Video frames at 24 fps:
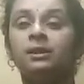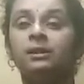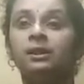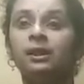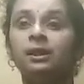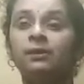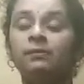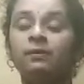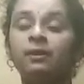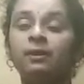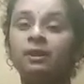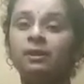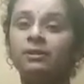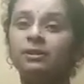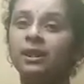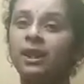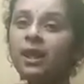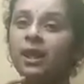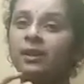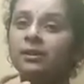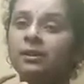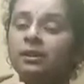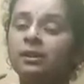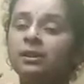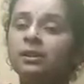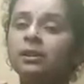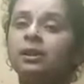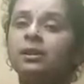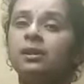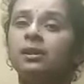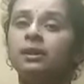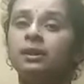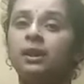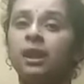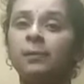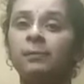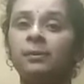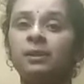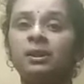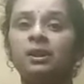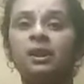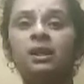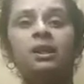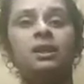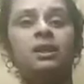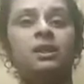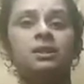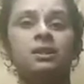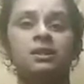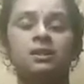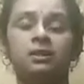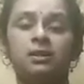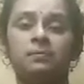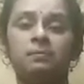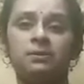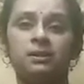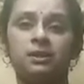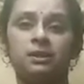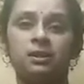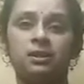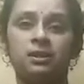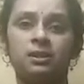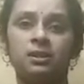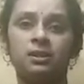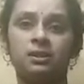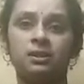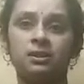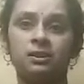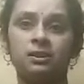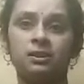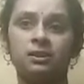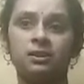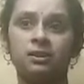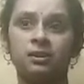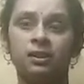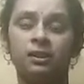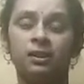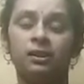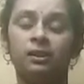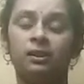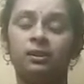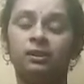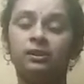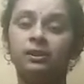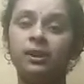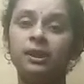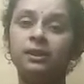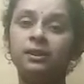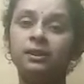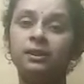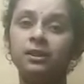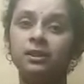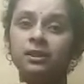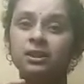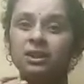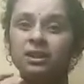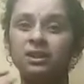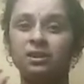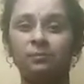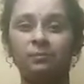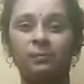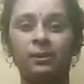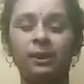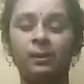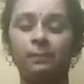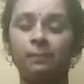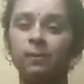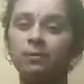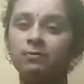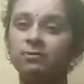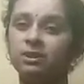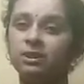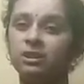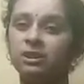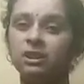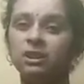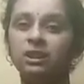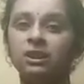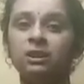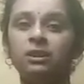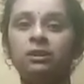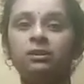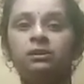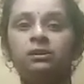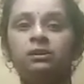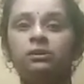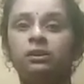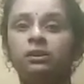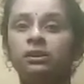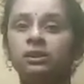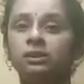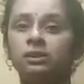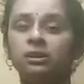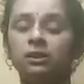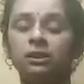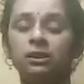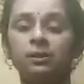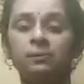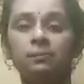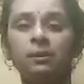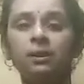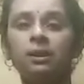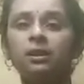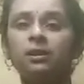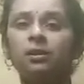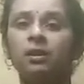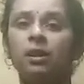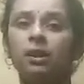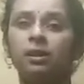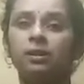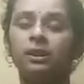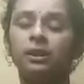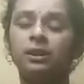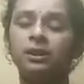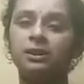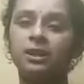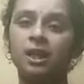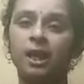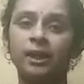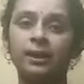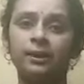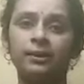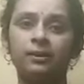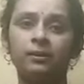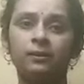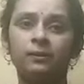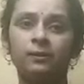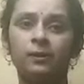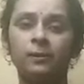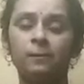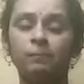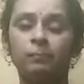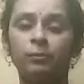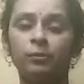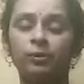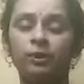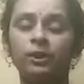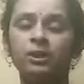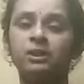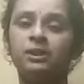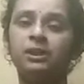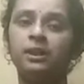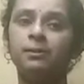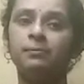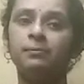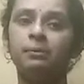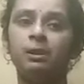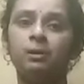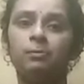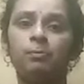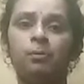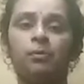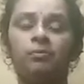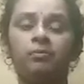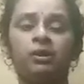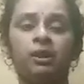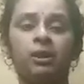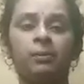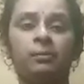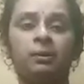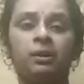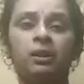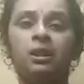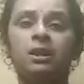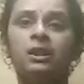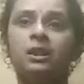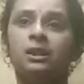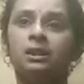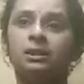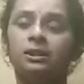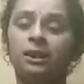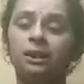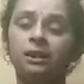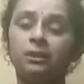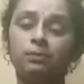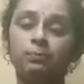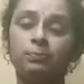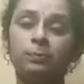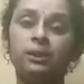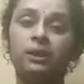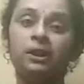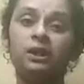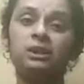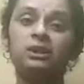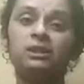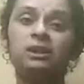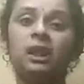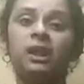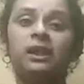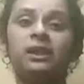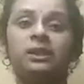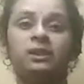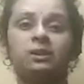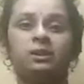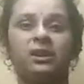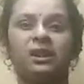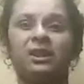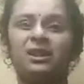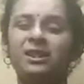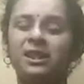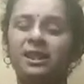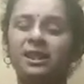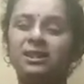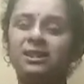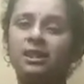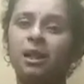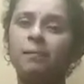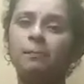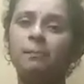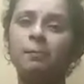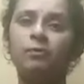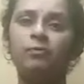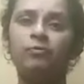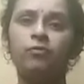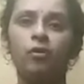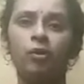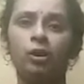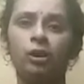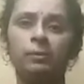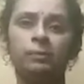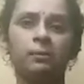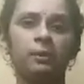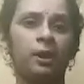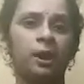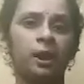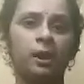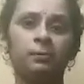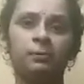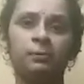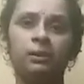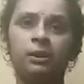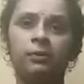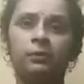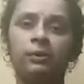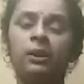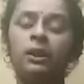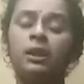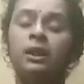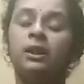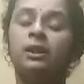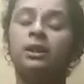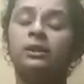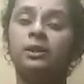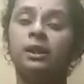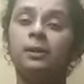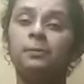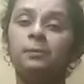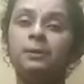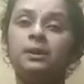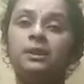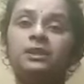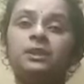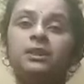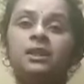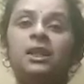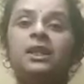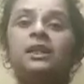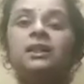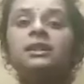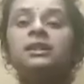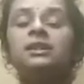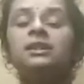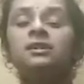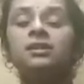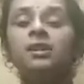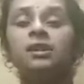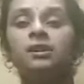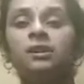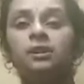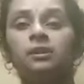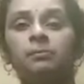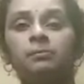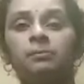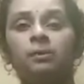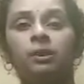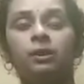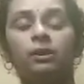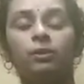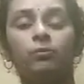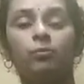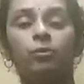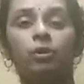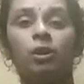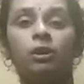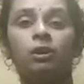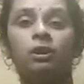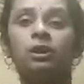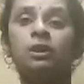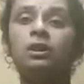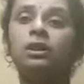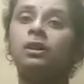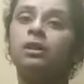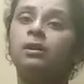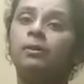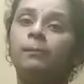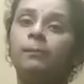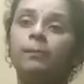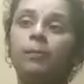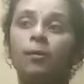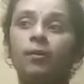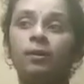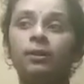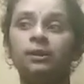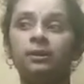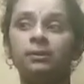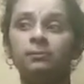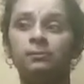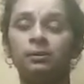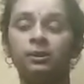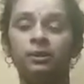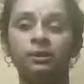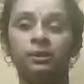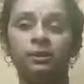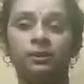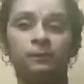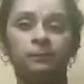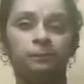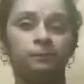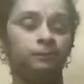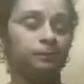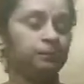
They are the chemical substances. In that, that is made up of steel. That is nothing but that is iron component. They are made up of chemical. That big chain, that is example polymer I am giving. That big chain is nothing but what? Polymer.